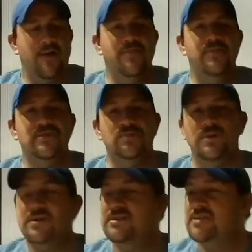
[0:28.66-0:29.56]
This
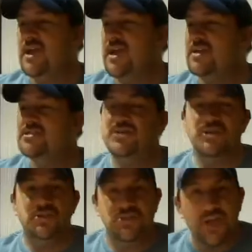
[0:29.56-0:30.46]
was a
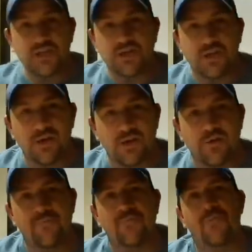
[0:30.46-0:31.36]
suggestion
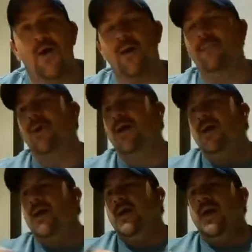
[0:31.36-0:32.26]
from
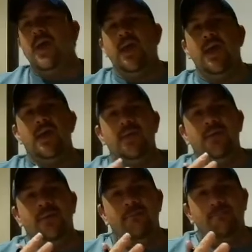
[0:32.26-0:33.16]
a